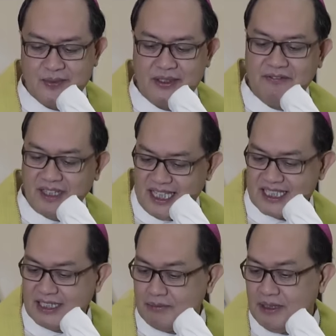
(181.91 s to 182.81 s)
with flesh
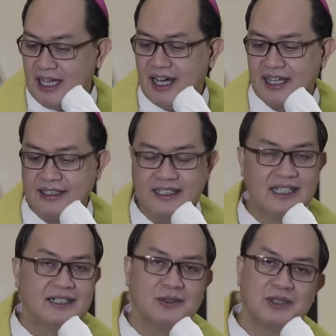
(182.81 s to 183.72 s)
and blood
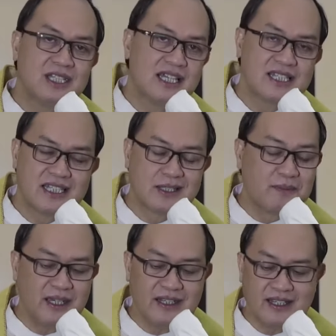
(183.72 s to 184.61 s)
who just
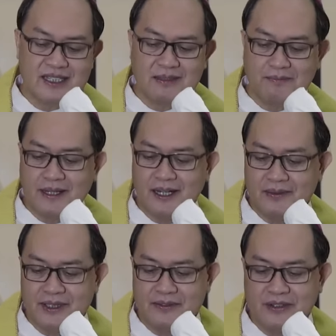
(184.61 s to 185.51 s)
experienced the
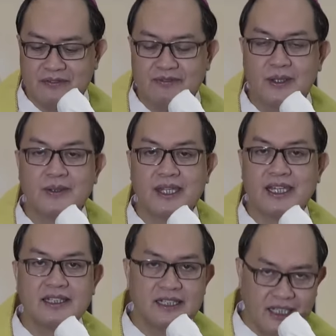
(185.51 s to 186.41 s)
power of
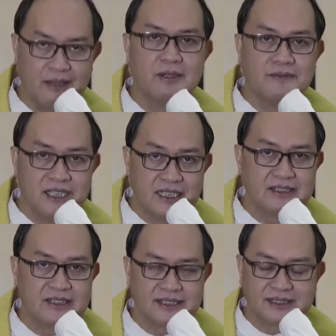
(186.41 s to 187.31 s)
invoking the name of
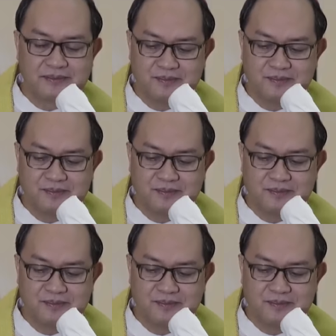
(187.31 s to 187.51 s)
Jesus.